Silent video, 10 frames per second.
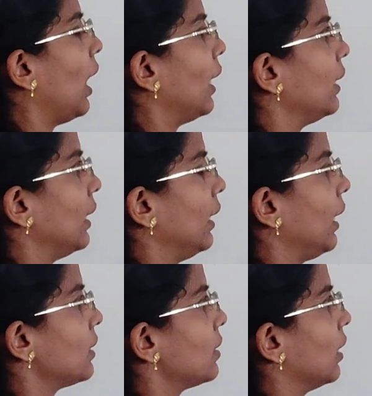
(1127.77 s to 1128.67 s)
And
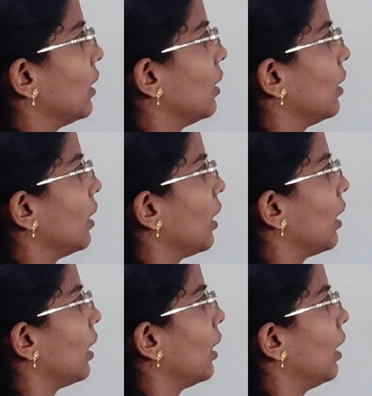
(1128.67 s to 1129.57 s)
next,
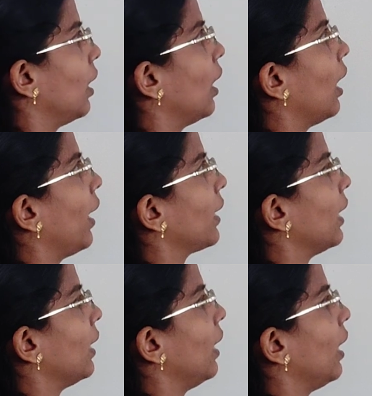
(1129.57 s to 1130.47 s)
I can